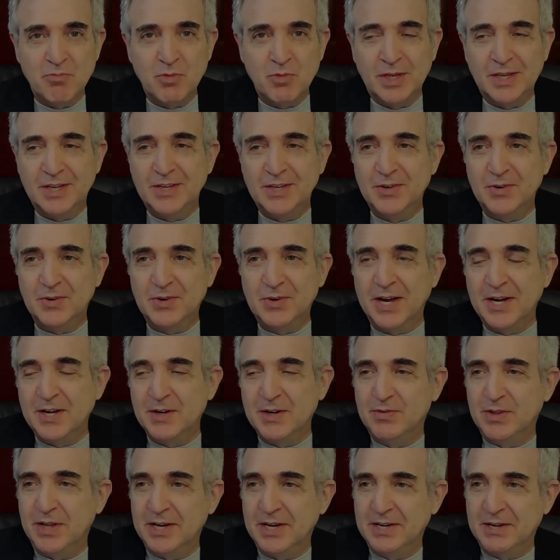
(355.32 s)
you know kind of
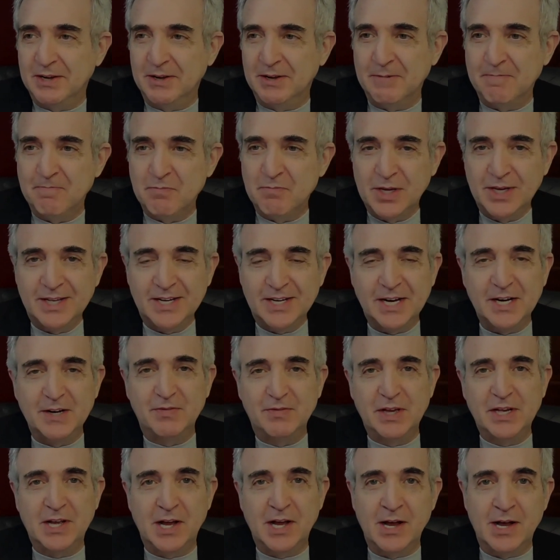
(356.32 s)
like a kind of
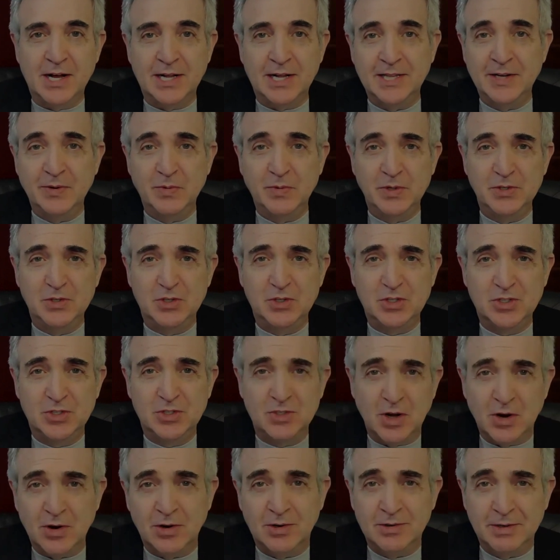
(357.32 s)
like a hollywood
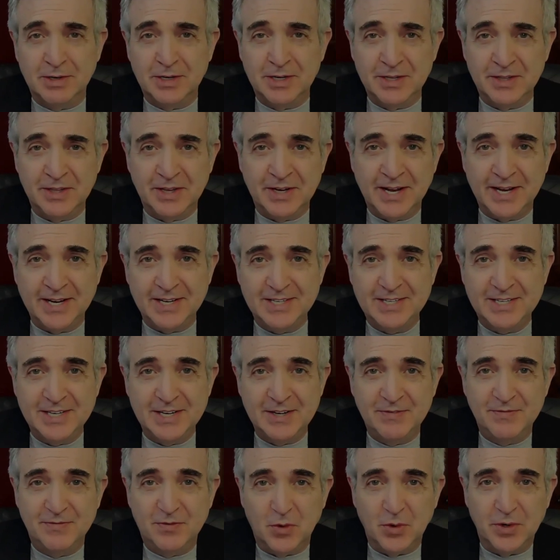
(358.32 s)
starlet in the
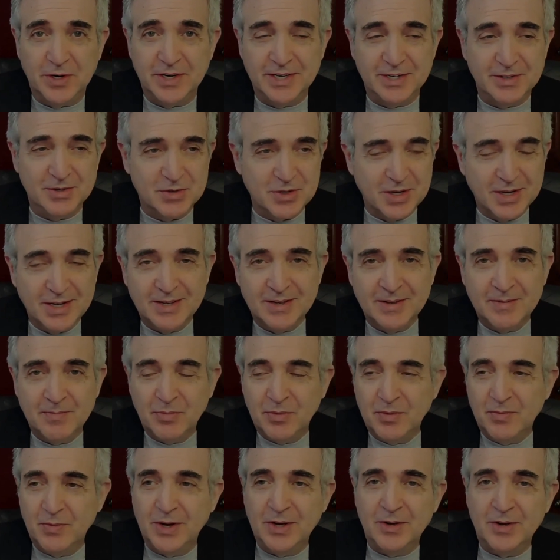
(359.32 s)
1940s
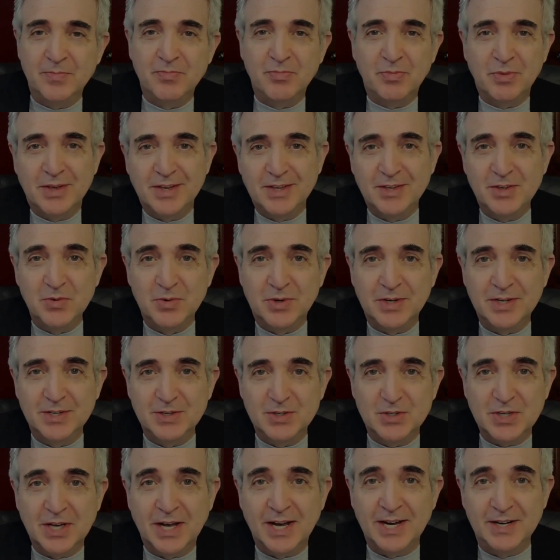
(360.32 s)
well you can
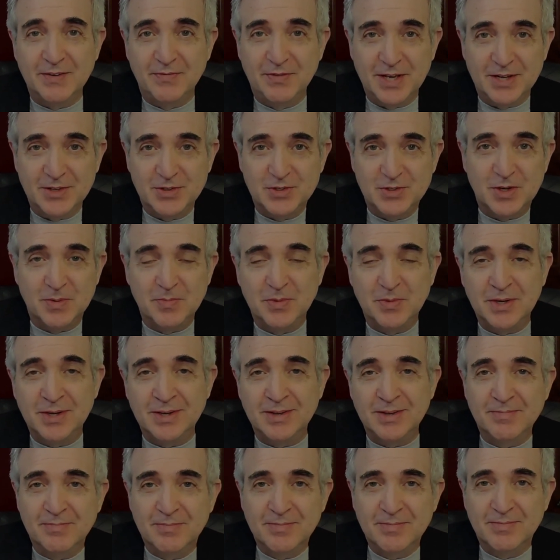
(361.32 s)
decide if that's
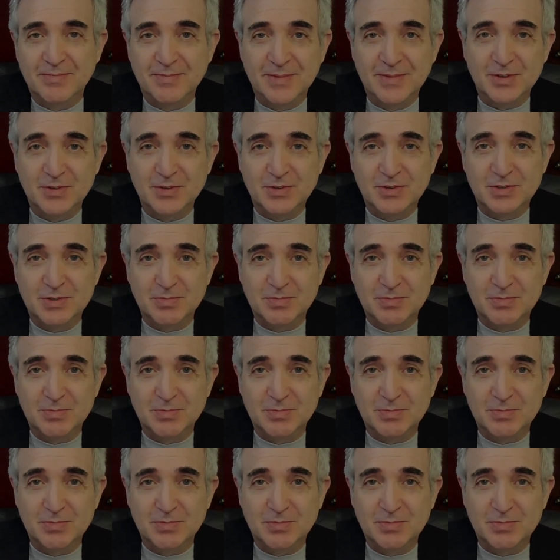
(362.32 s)
something that's